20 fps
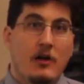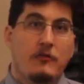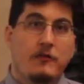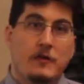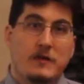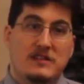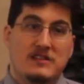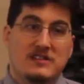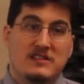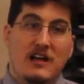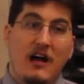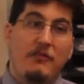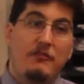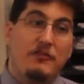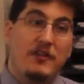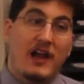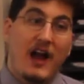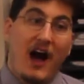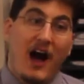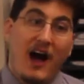for the
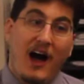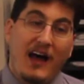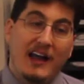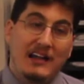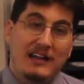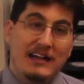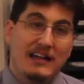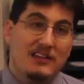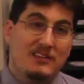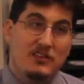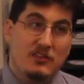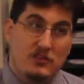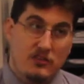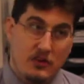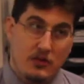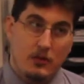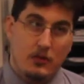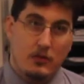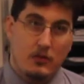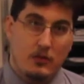stuff that I need to
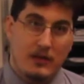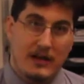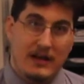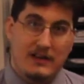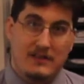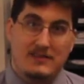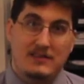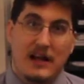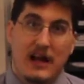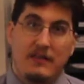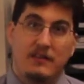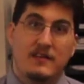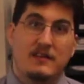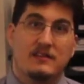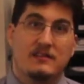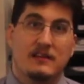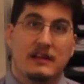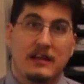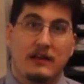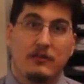do inside
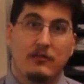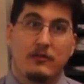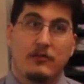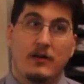this leaf,